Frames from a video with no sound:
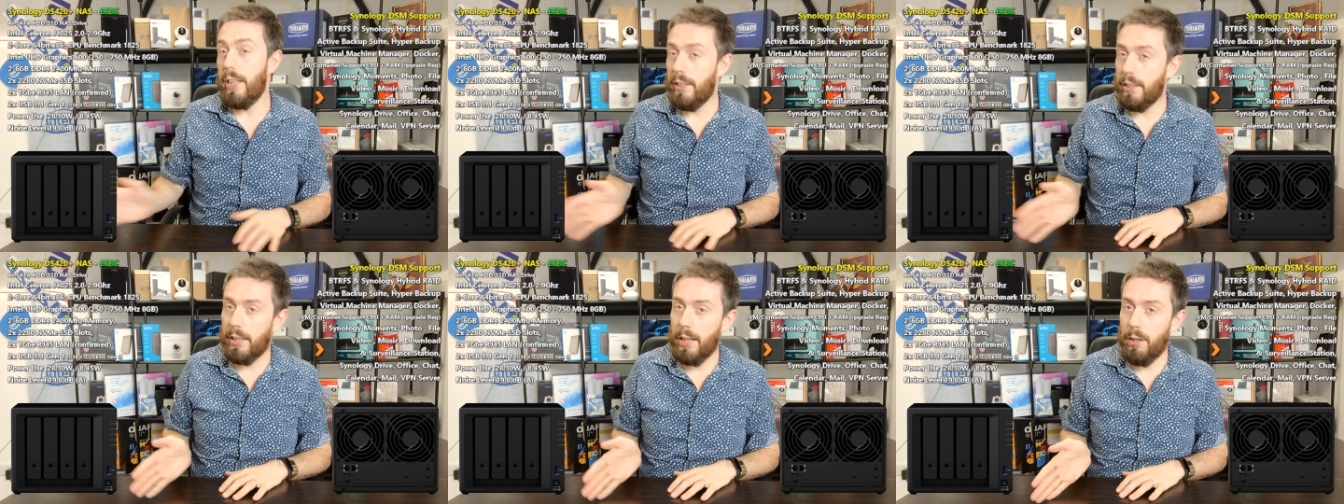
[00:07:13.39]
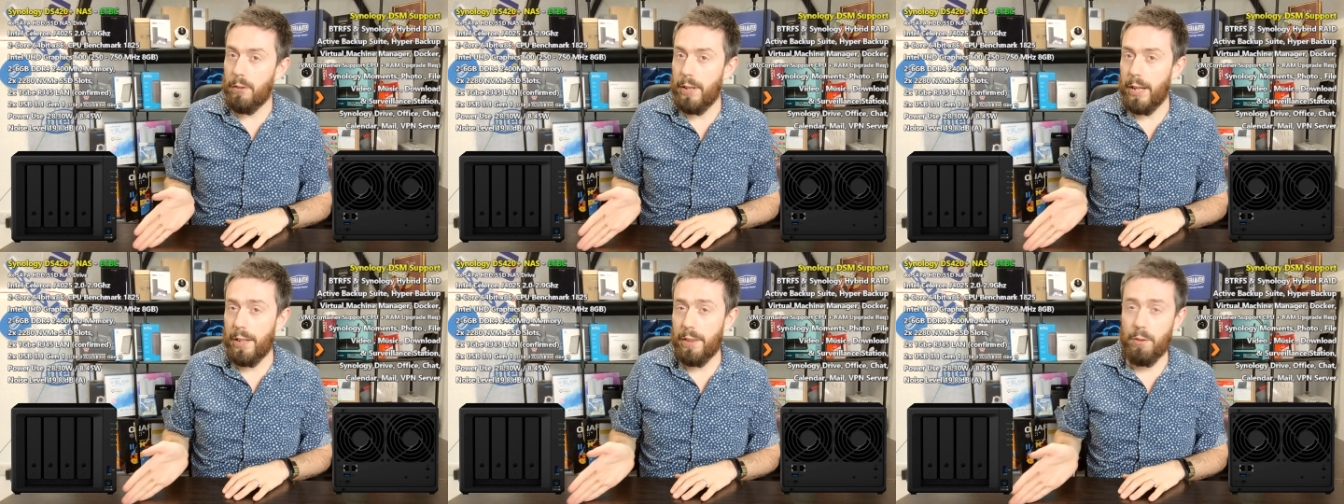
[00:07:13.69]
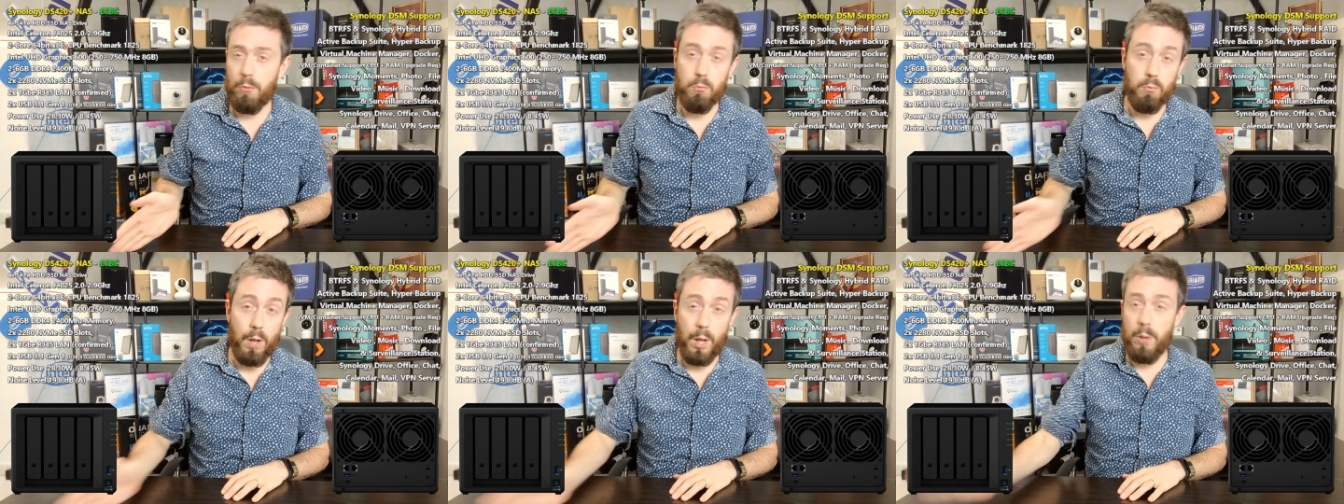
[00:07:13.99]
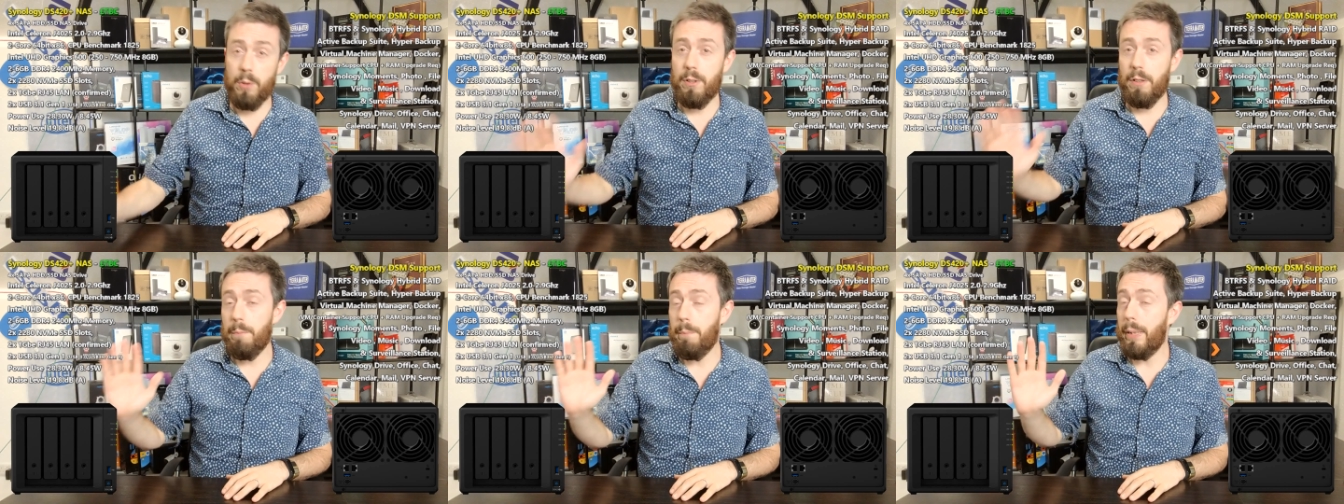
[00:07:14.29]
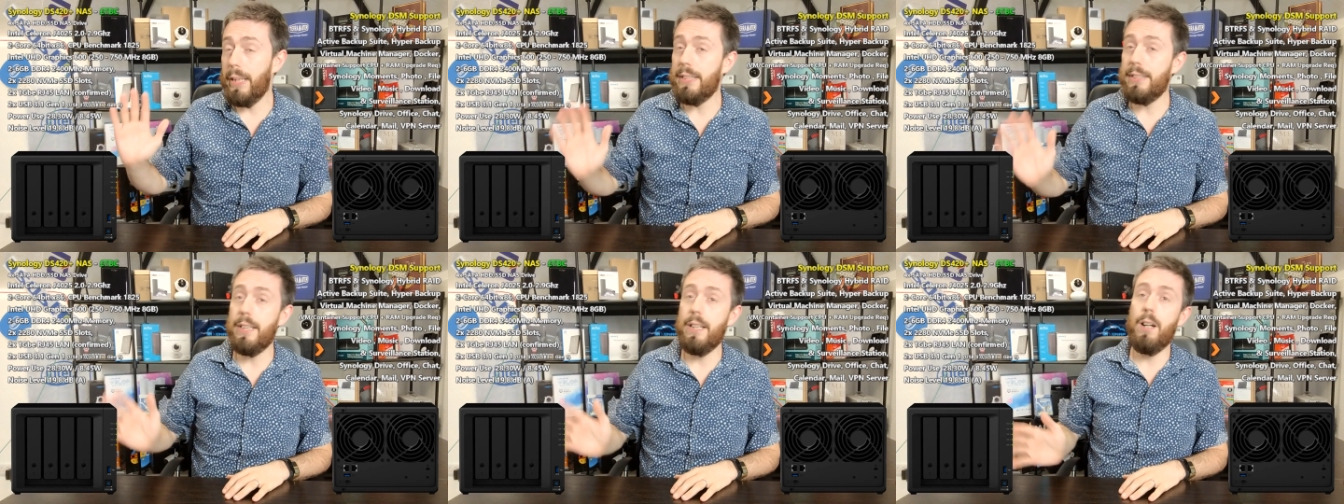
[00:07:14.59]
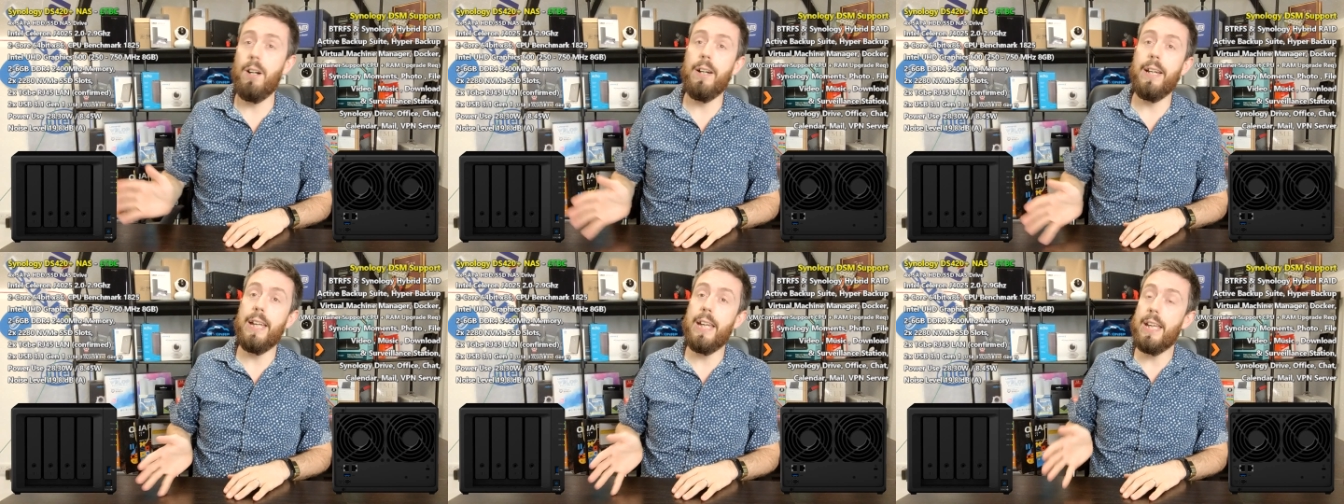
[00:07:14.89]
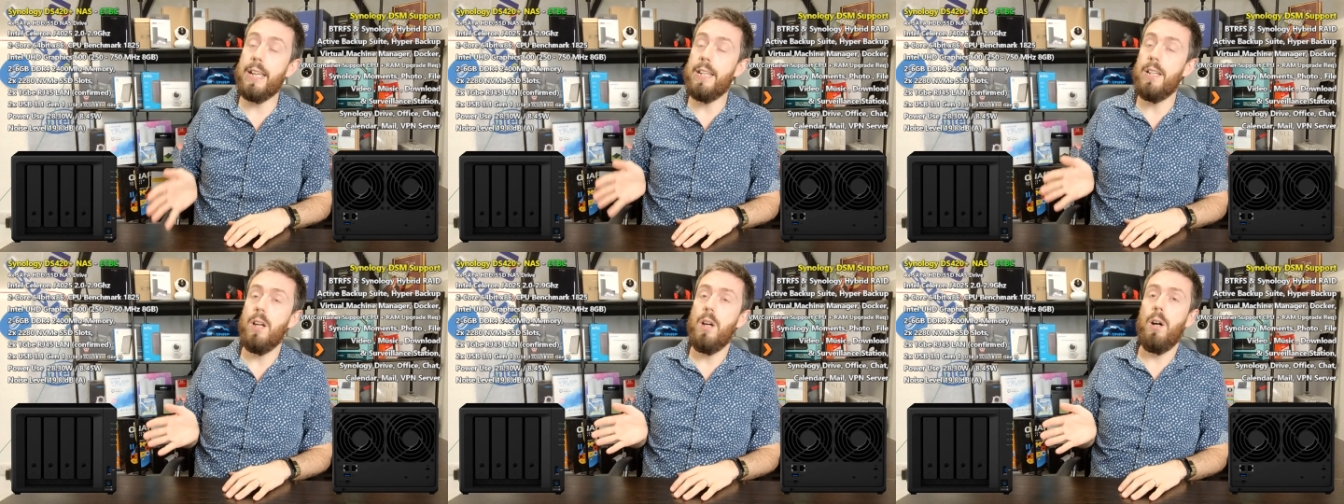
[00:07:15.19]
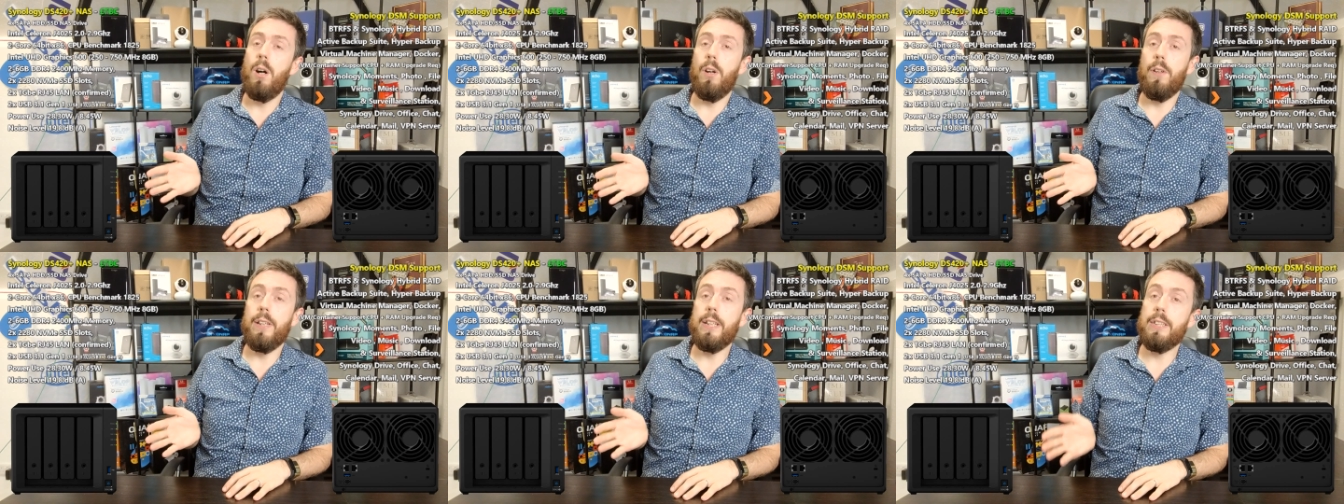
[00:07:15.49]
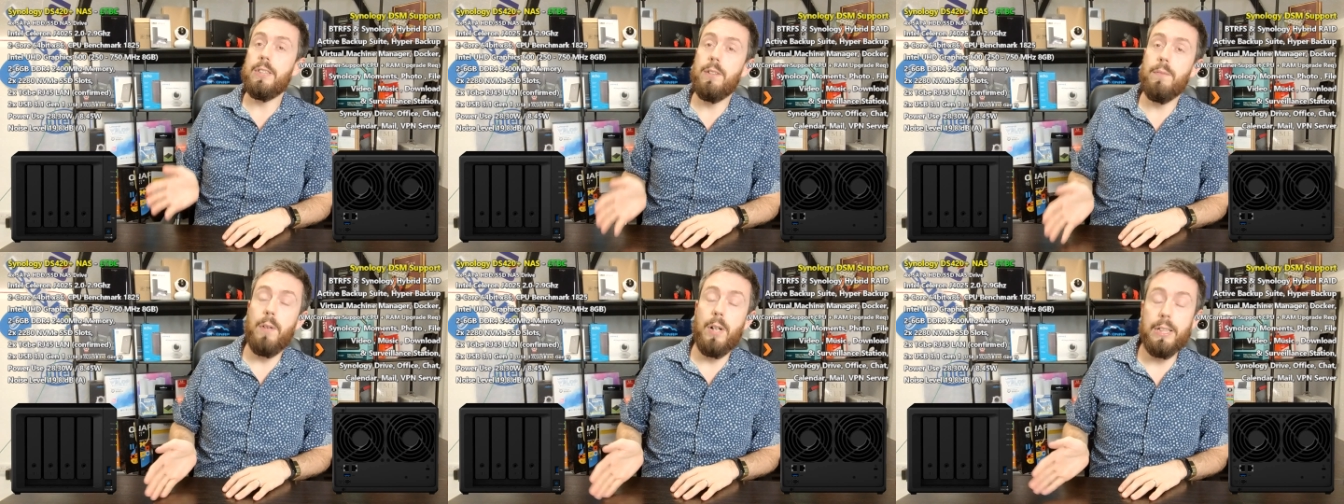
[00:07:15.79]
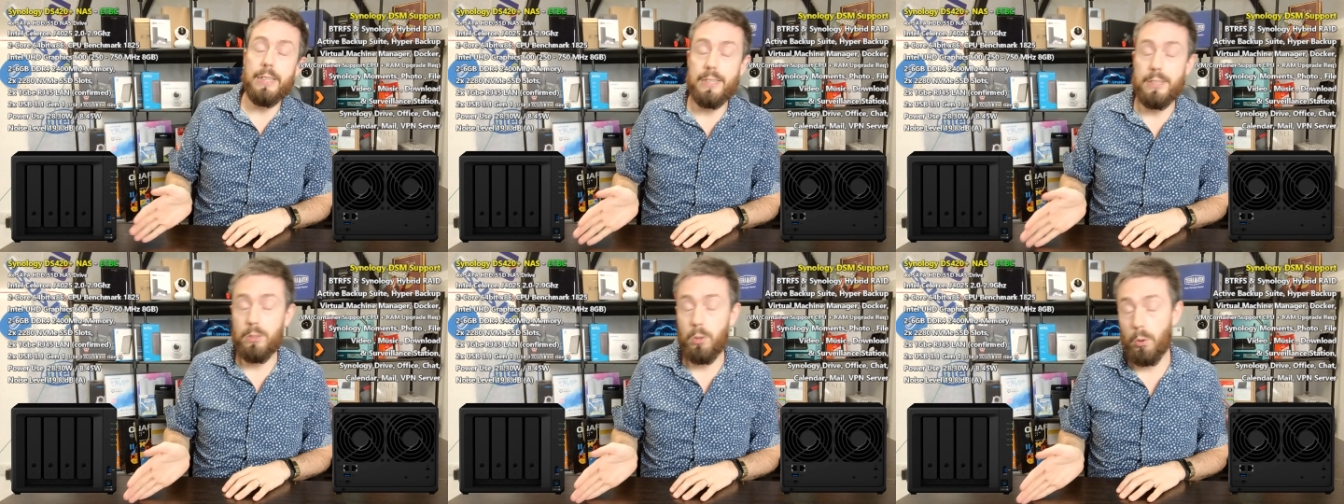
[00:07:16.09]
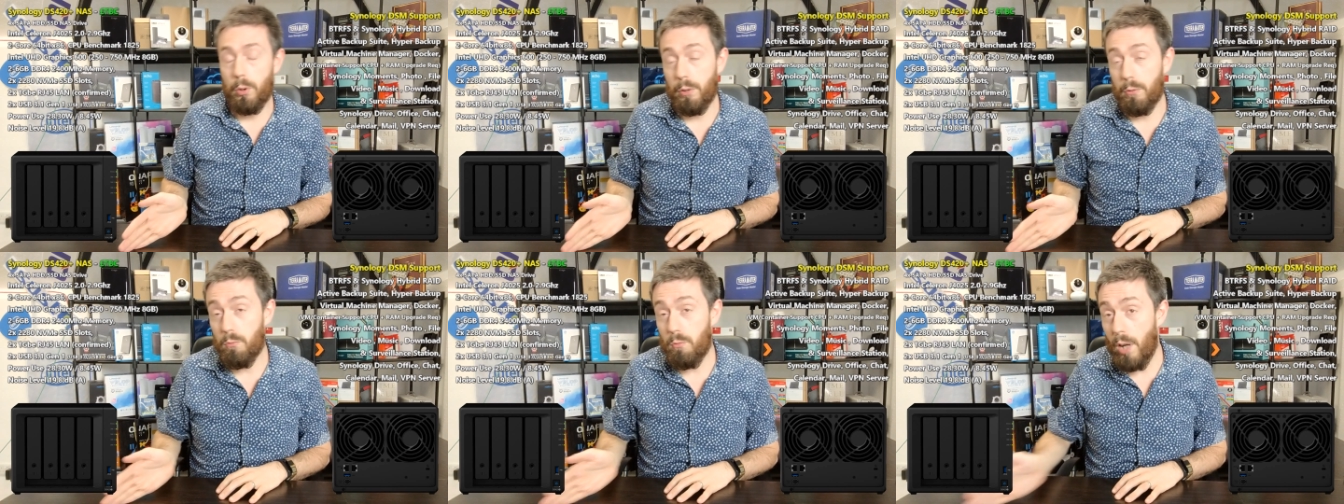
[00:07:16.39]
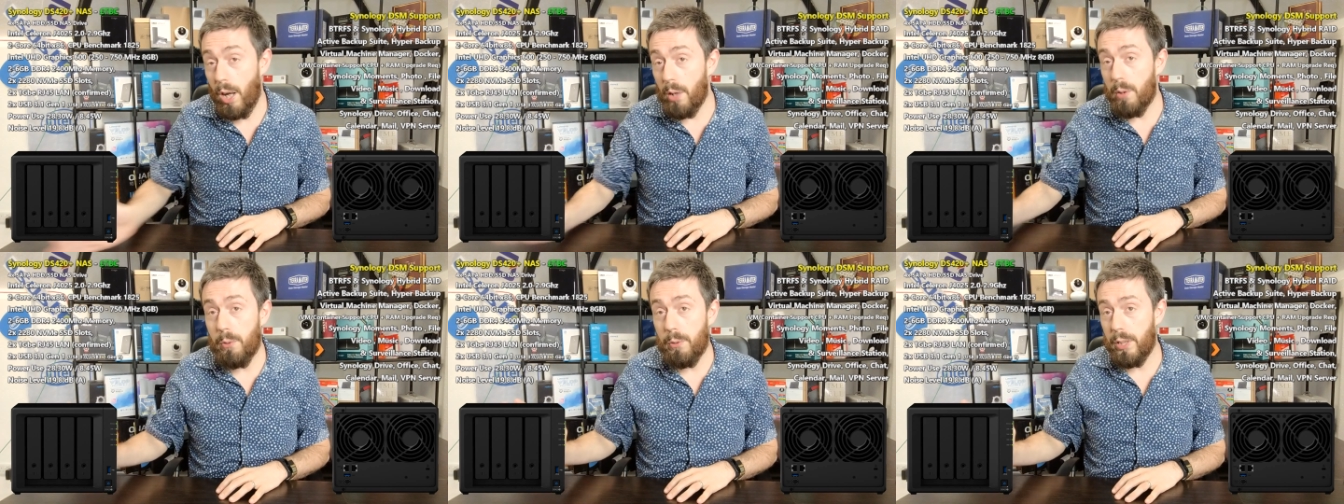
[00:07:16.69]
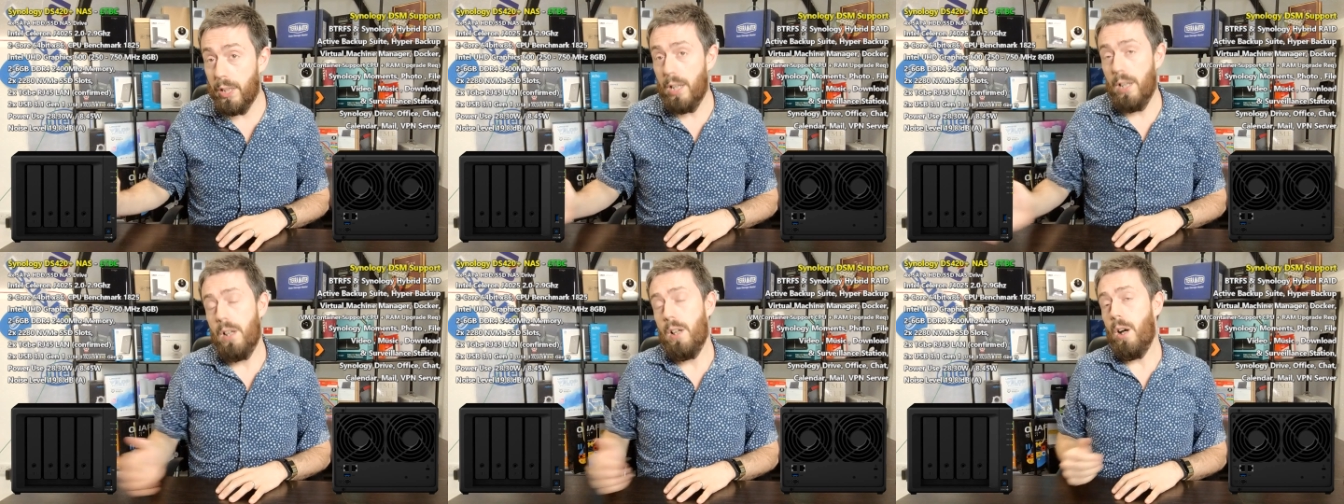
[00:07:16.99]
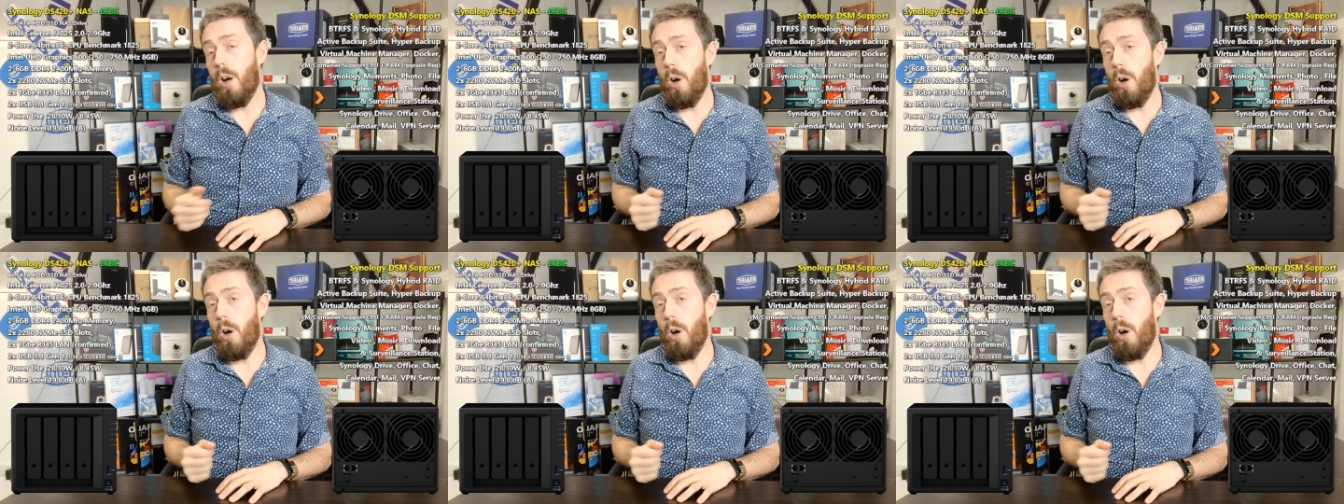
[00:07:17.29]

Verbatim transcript: didn't go down the road of P C I E on these devices, or the road